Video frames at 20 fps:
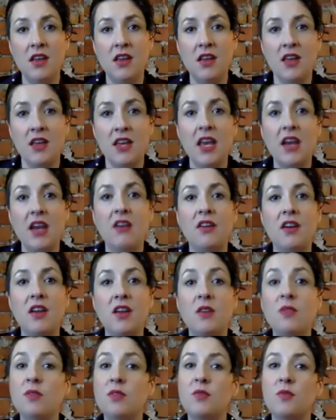carry
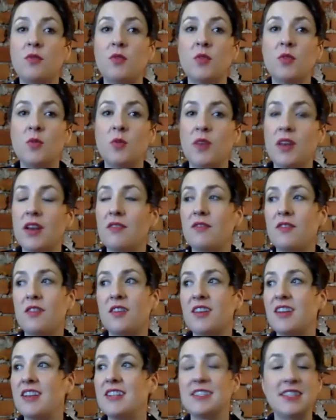you through whatever
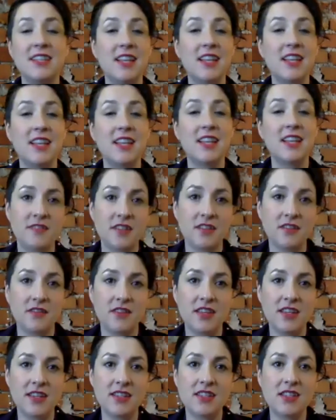is left of
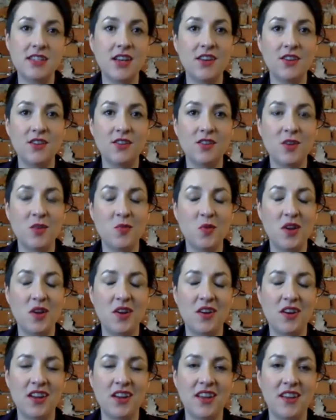this tunnel that we are
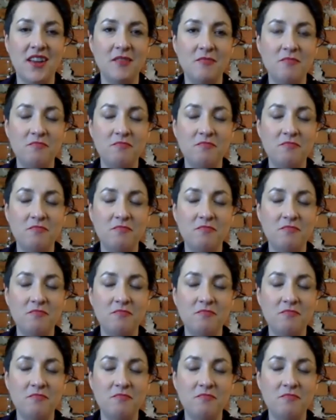in.